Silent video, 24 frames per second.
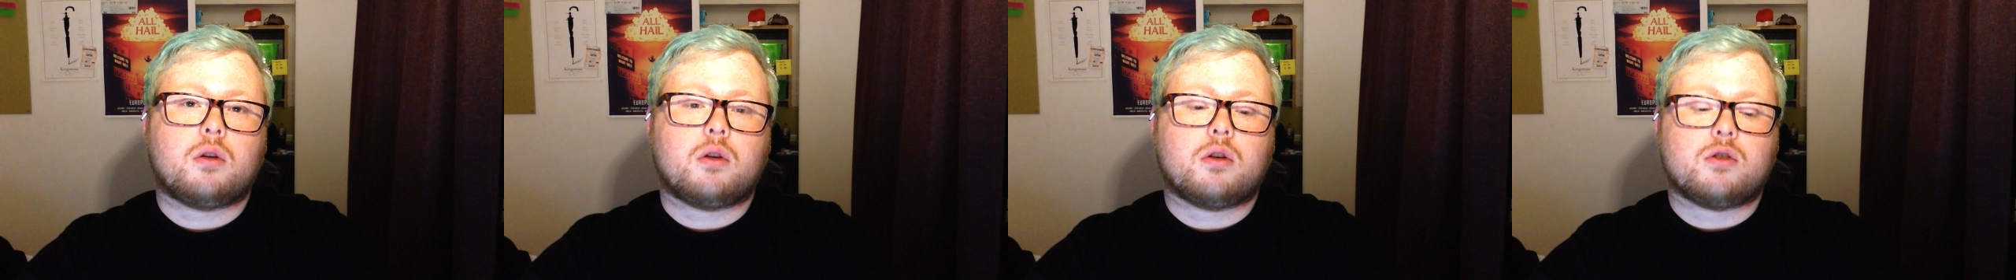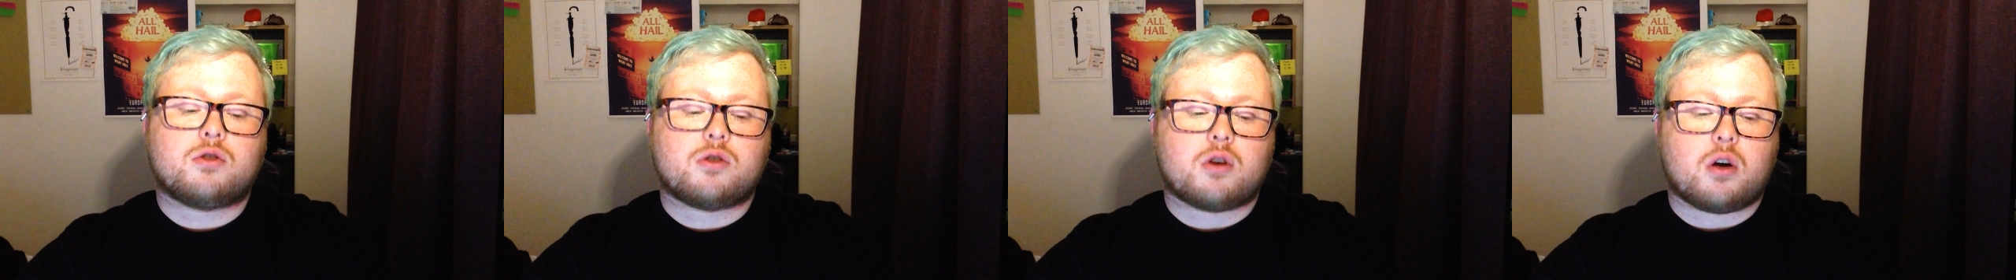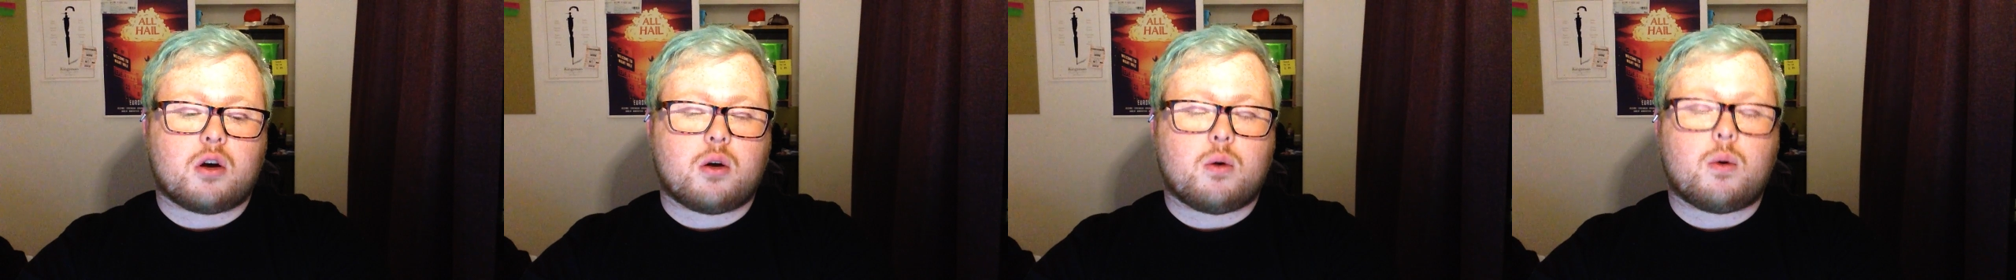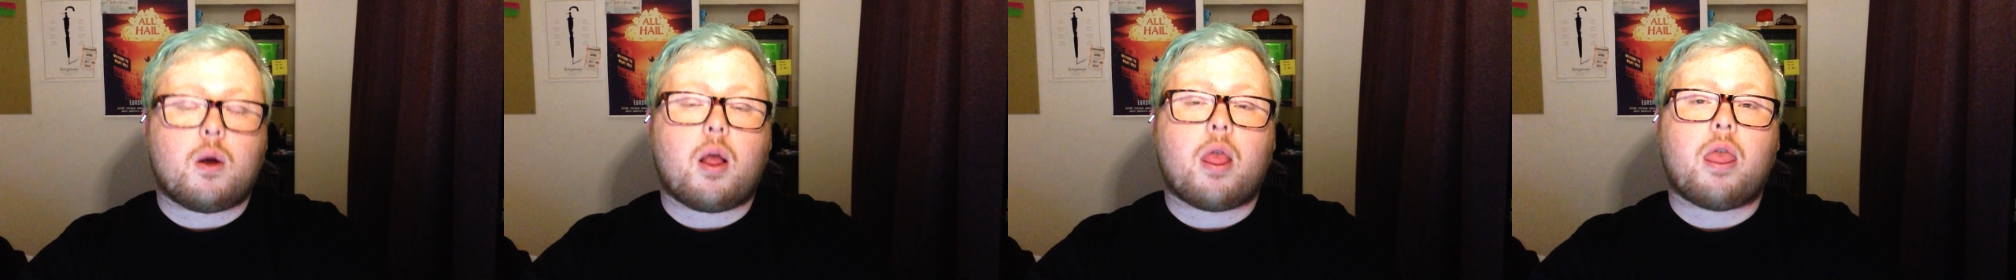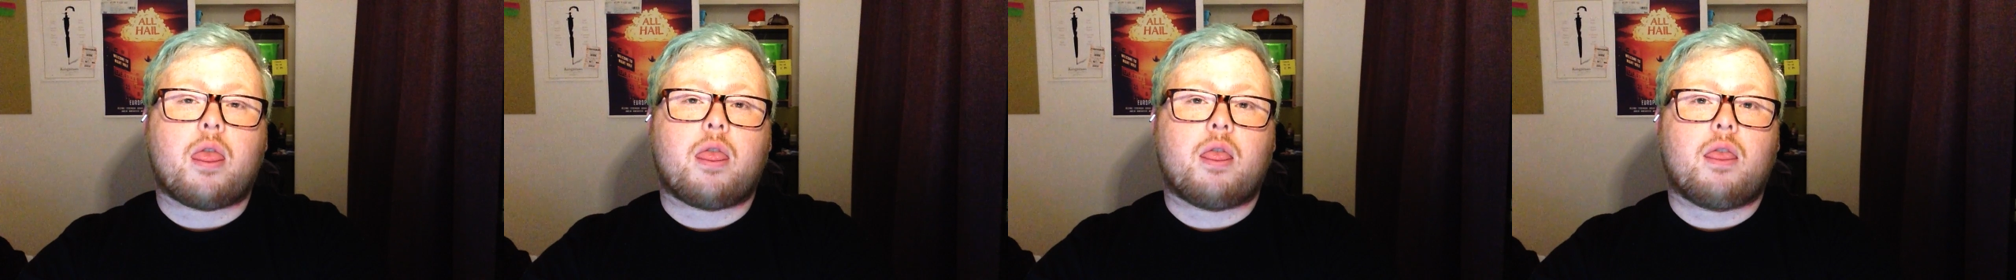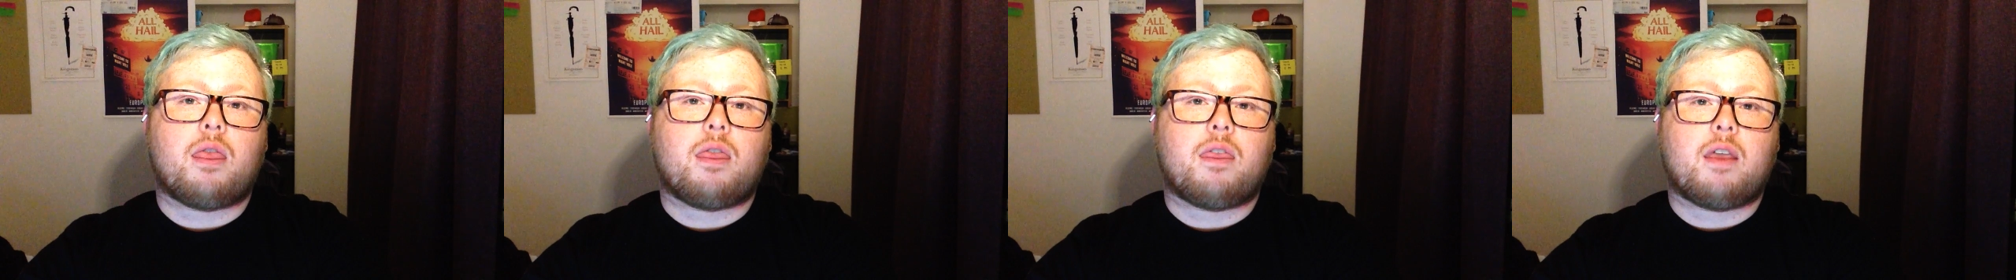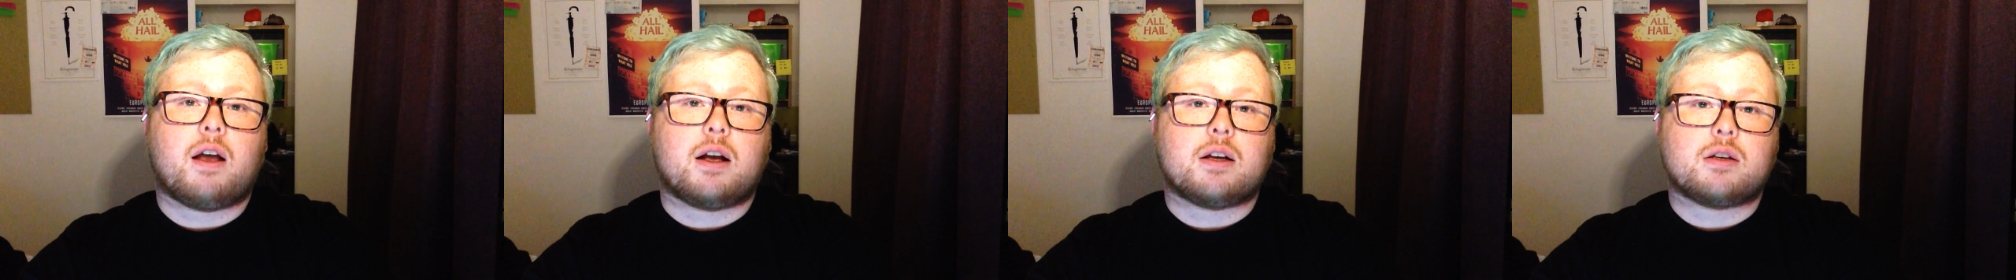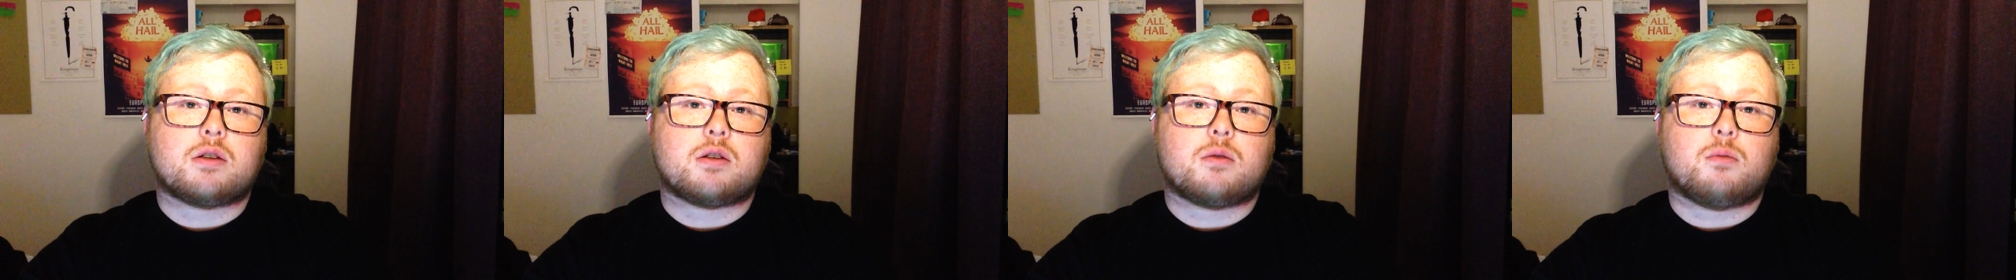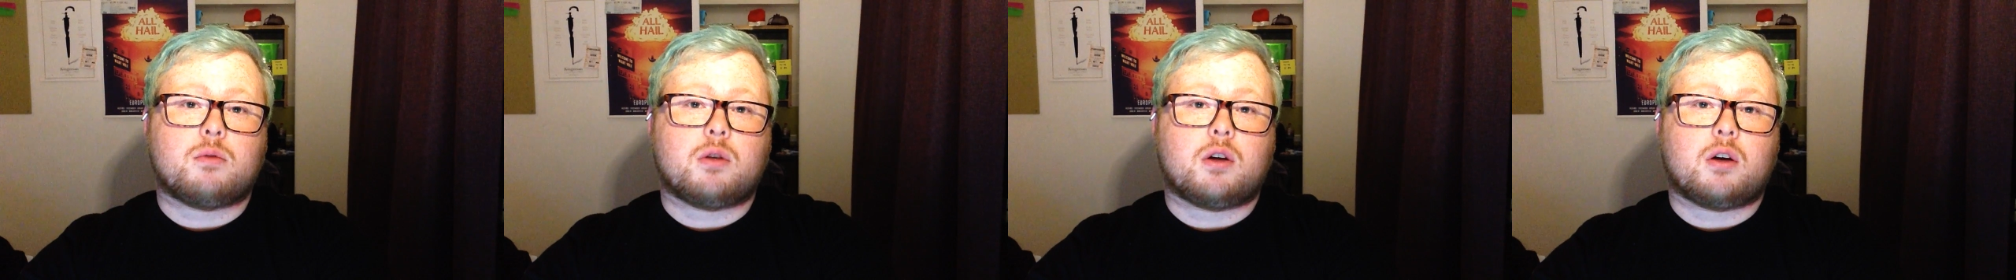So
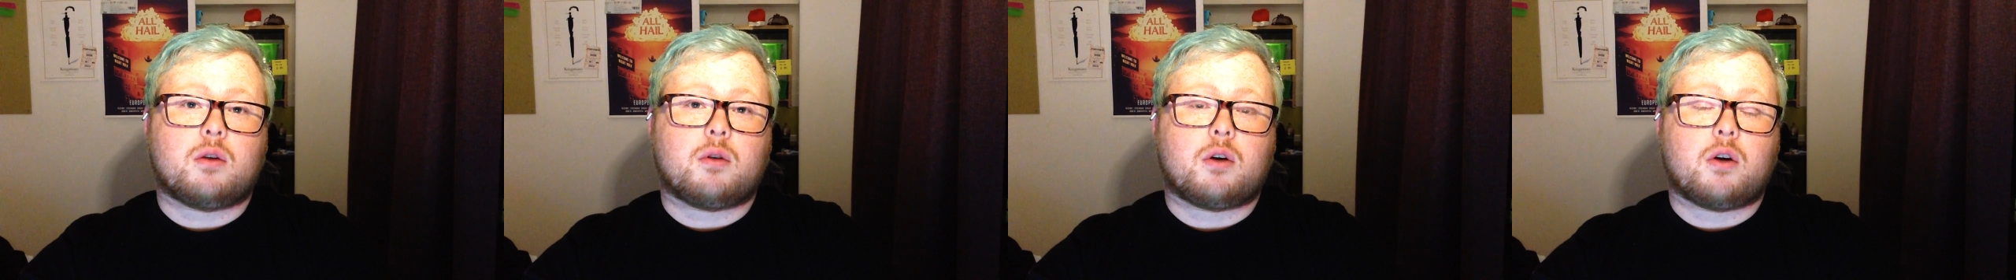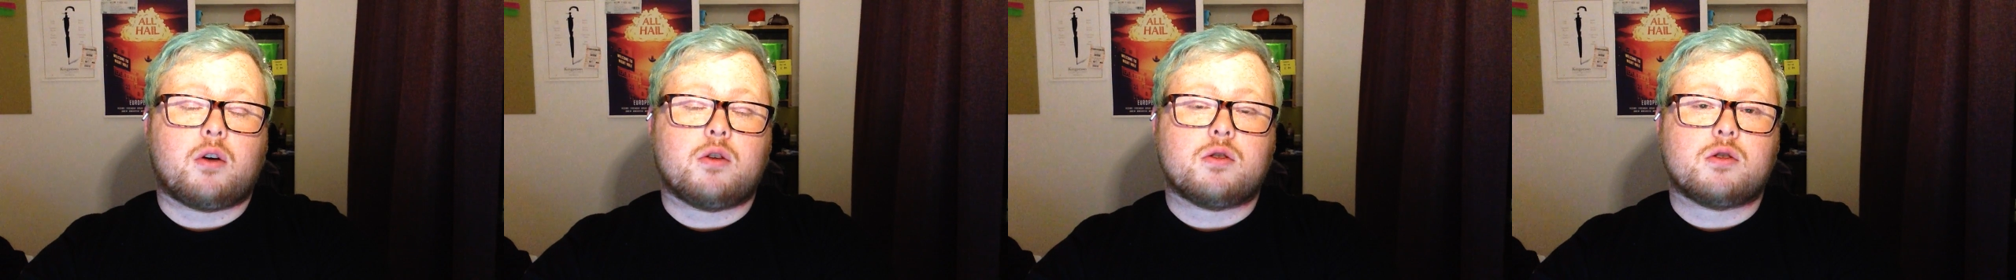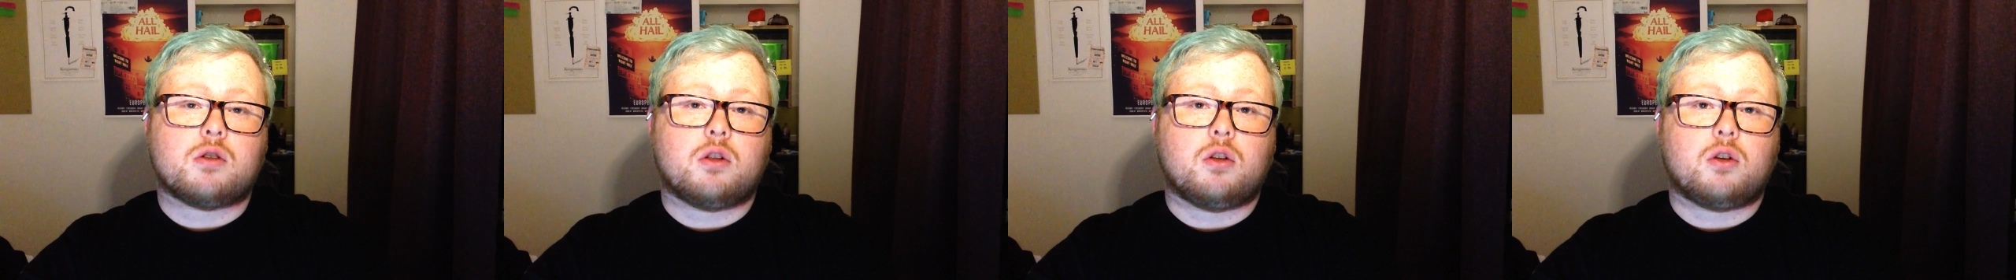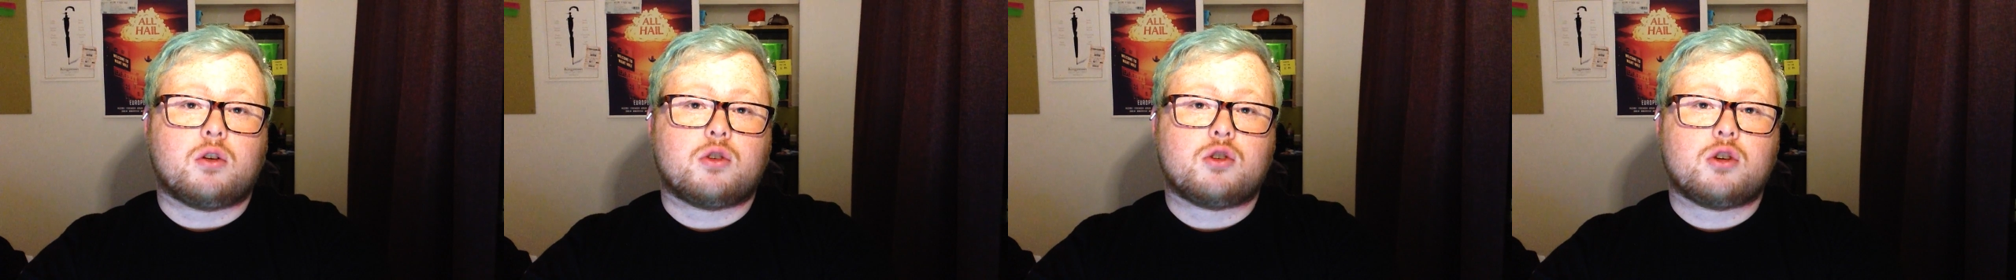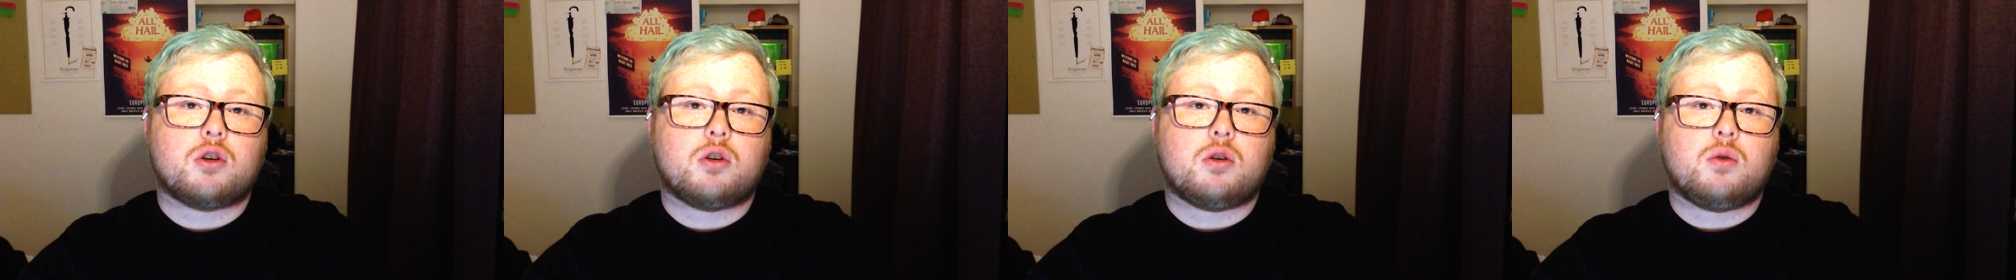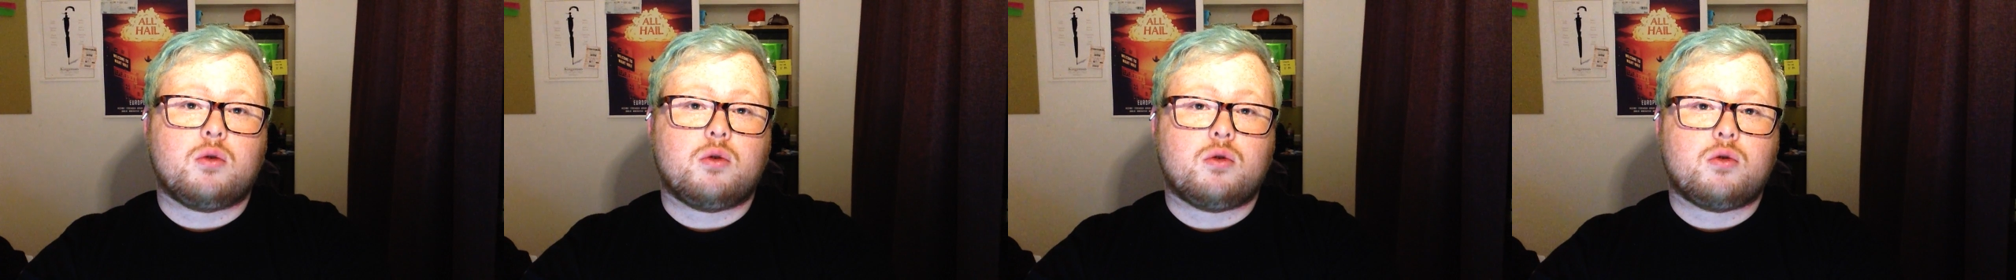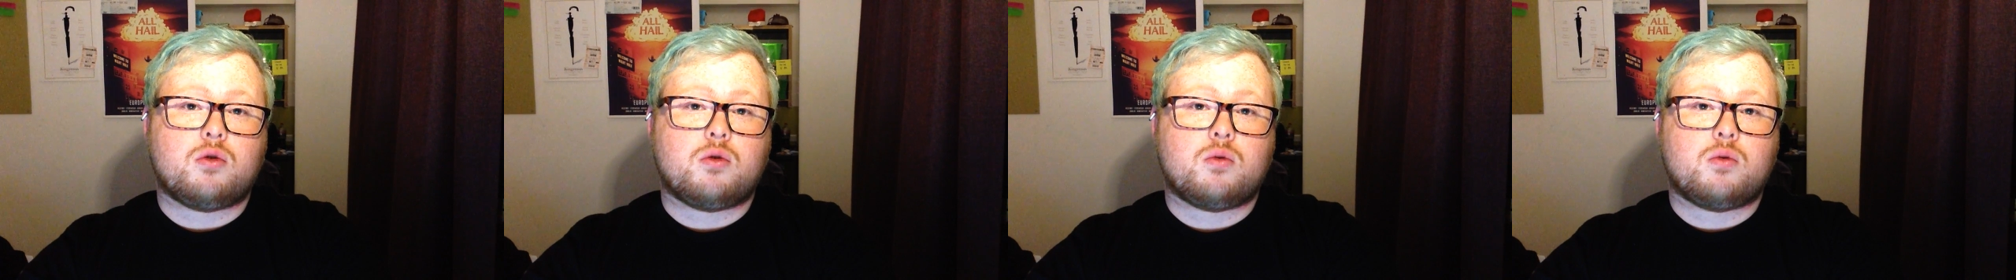that's something I'm going to look to.